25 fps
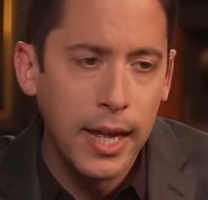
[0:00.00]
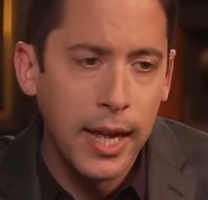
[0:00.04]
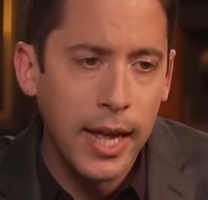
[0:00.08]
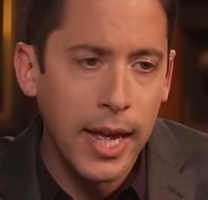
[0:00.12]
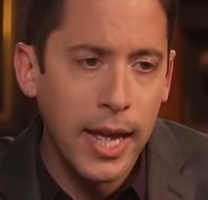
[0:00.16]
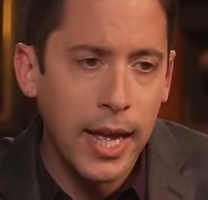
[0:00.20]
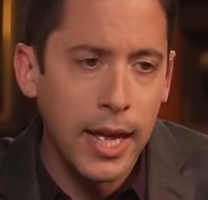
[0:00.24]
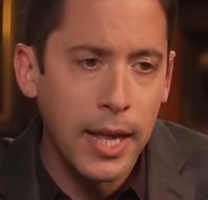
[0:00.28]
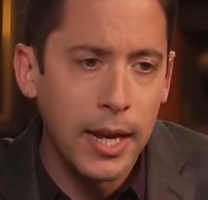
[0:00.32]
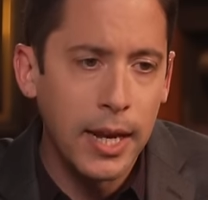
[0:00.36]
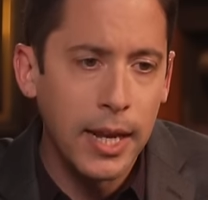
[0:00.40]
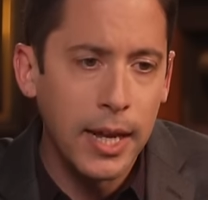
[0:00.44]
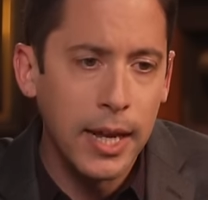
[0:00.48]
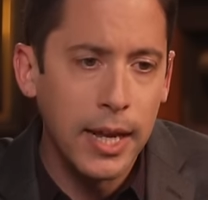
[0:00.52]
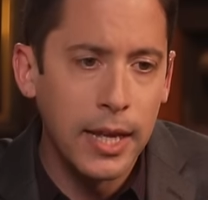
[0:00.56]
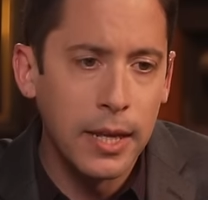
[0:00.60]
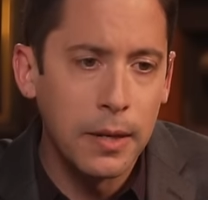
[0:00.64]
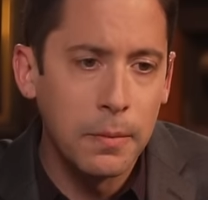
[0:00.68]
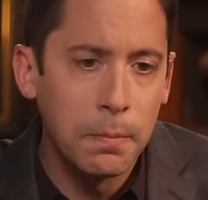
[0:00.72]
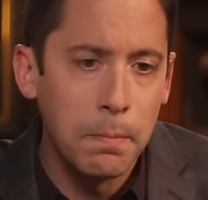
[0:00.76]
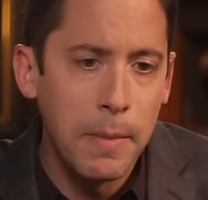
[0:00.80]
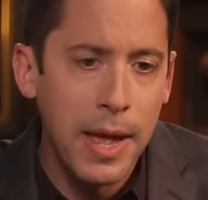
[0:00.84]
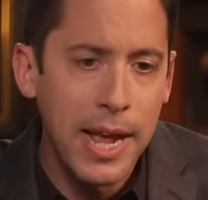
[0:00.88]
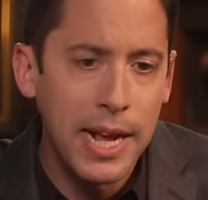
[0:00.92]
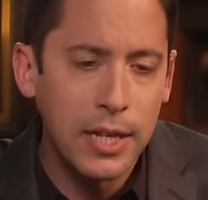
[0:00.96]
It
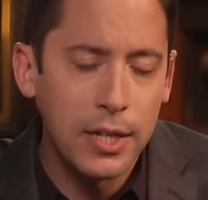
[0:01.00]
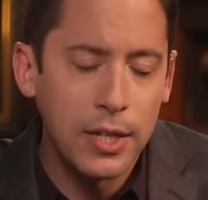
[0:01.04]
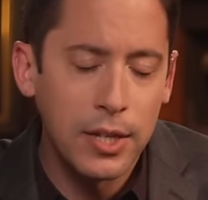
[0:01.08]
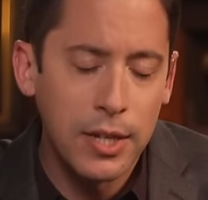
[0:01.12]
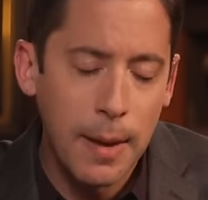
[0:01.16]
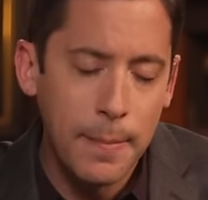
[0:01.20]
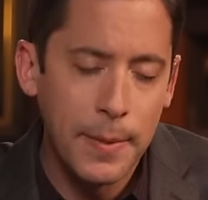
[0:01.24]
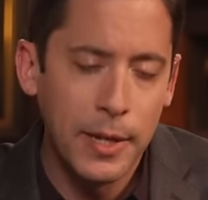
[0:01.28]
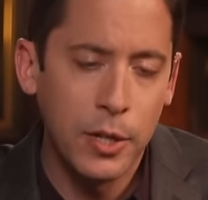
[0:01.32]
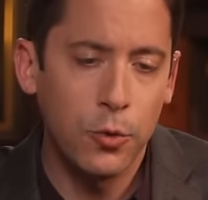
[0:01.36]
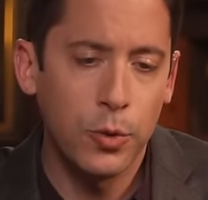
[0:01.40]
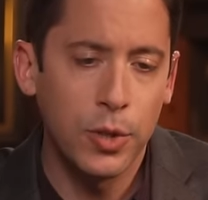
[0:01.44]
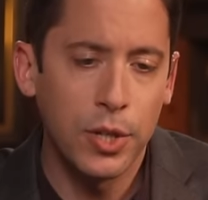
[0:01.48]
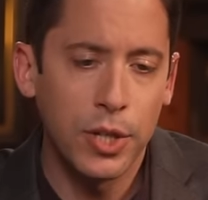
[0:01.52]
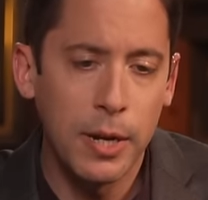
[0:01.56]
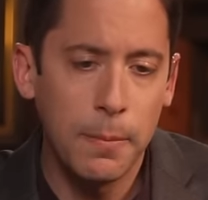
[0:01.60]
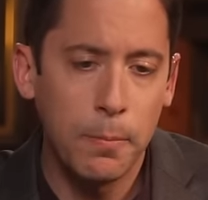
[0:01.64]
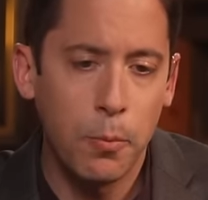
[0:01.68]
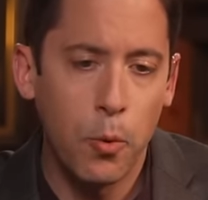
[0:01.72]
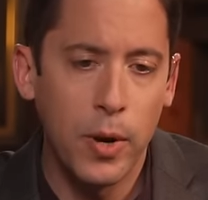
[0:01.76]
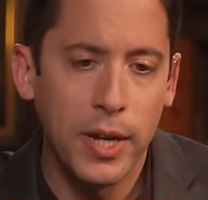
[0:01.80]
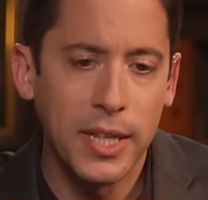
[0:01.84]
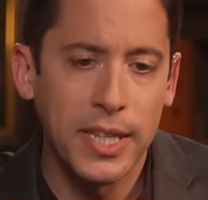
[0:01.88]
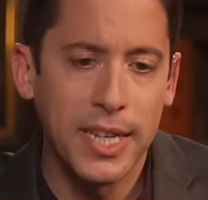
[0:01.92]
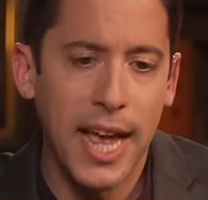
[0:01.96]
it makes some interesting
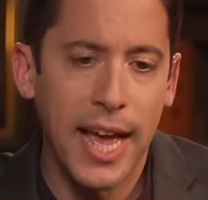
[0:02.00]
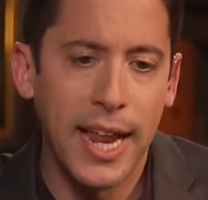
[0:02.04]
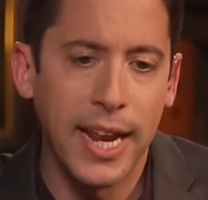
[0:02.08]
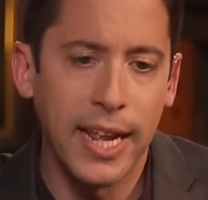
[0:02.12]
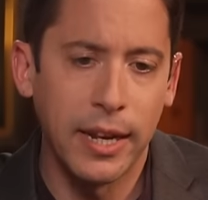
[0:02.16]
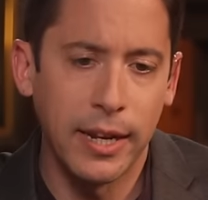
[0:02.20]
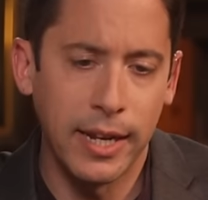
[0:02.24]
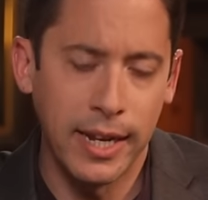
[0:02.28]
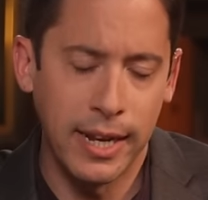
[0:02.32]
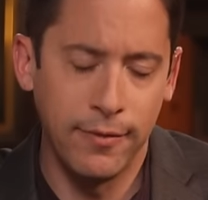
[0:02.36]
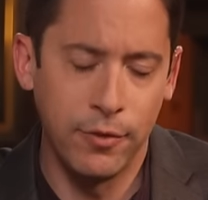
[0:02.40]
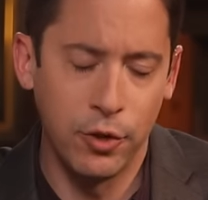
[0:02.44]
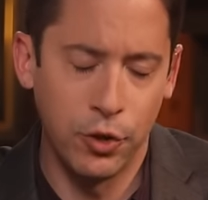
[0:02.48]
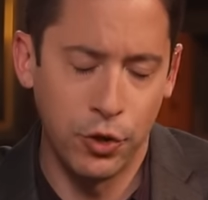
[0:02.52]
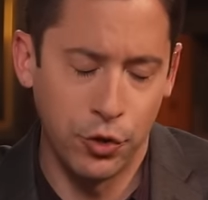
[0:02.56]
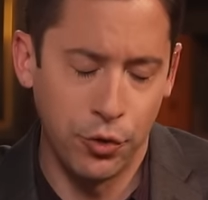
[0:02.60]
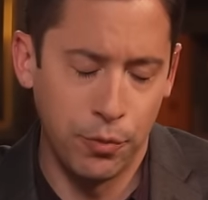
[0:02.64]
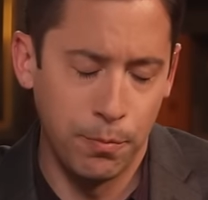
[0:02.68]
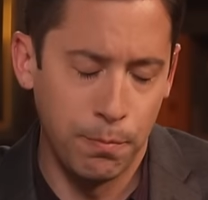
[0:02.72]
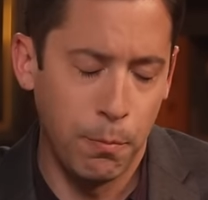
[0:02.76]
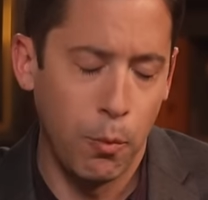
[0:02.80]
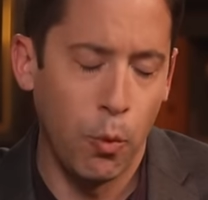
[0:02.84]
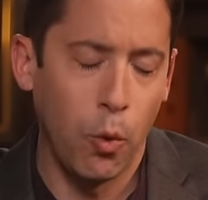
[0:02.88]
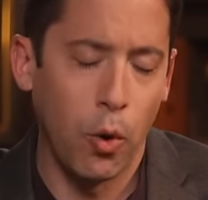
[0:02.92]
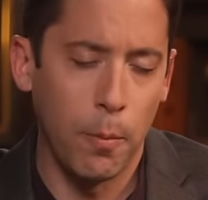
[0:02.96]
points, and it gives you
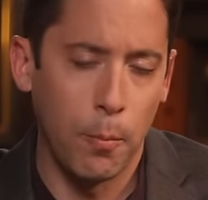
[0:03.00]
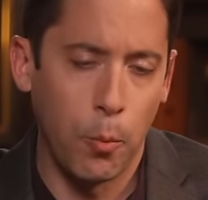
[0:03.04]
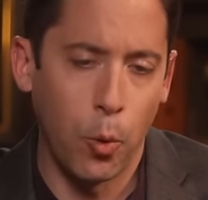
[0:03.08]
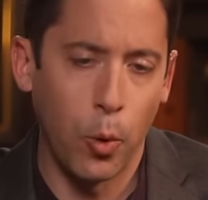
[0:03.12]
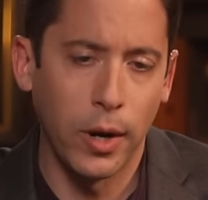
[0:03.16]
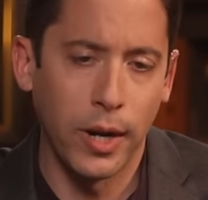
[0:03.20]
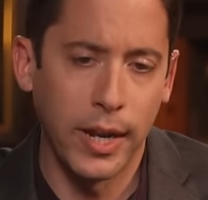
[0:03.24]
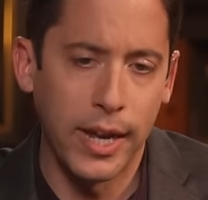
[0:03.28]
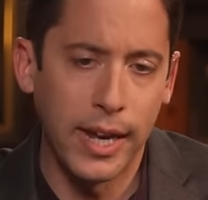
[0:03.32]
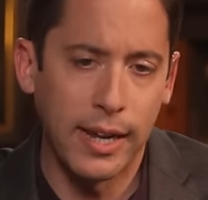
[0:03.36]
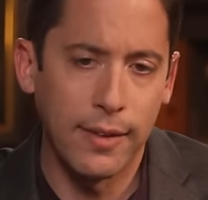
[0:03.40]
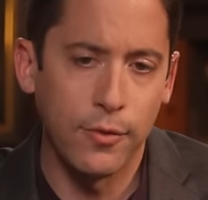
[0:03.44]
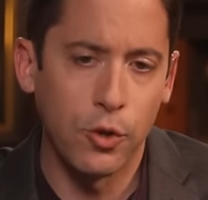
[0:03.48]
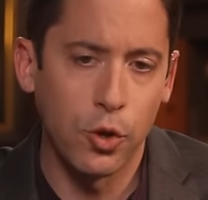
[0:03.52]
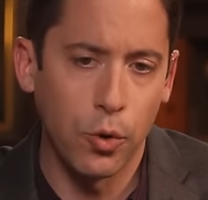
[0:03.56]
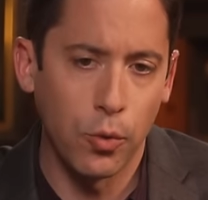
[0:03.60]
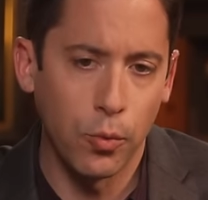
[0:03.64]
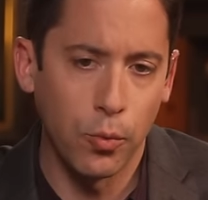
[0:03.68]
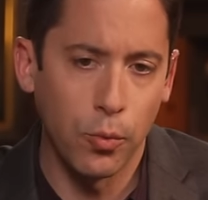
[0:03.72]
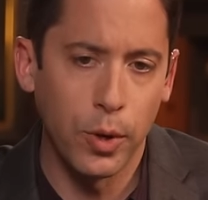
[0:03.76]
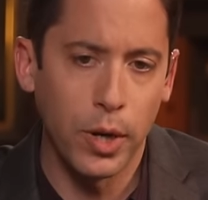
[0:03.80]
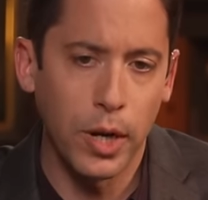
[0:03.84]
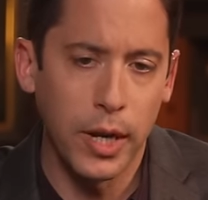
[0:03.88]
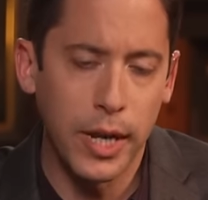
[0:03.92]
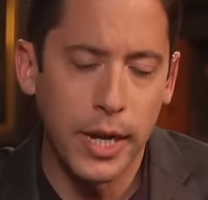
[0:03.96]
more importantly, it gives you a
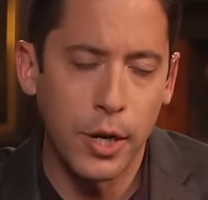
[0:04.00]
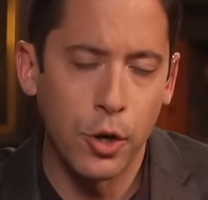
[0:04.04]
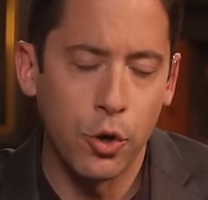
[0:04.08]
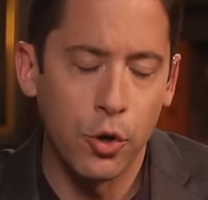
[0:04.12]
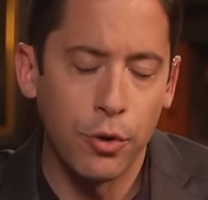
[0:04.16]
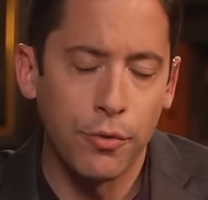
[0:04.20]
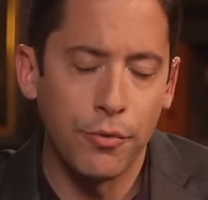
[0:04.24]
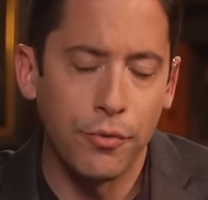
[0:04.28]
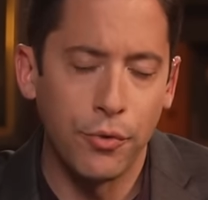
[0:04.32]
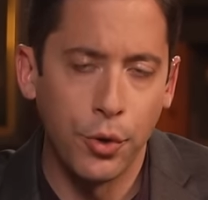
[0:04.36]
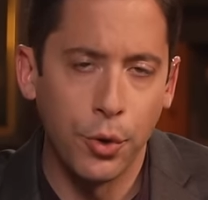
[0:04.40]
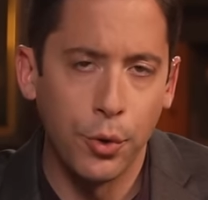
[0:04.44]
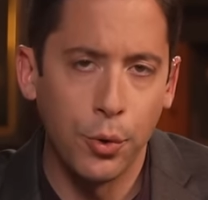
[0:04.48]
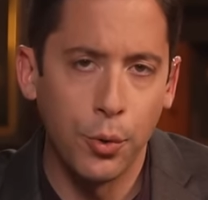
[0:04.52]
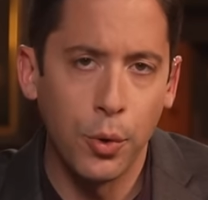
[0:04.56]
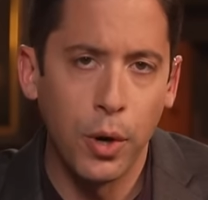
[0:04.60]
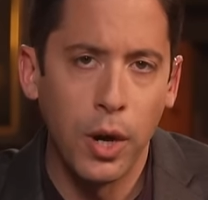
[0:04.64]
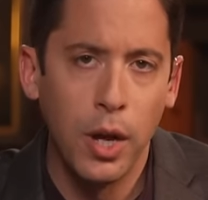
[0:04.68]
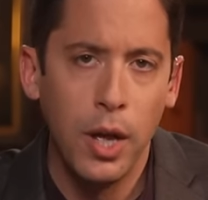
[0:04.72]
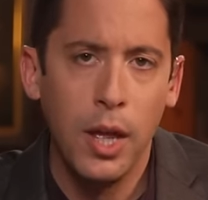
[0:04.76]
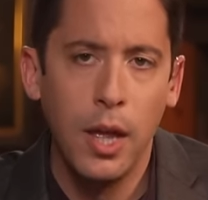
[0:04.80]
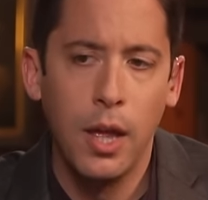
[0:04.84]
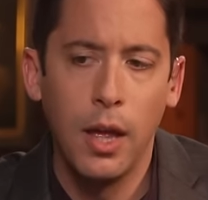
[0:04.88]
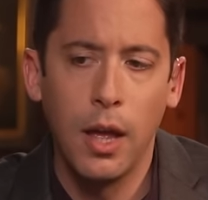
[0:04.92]
really good view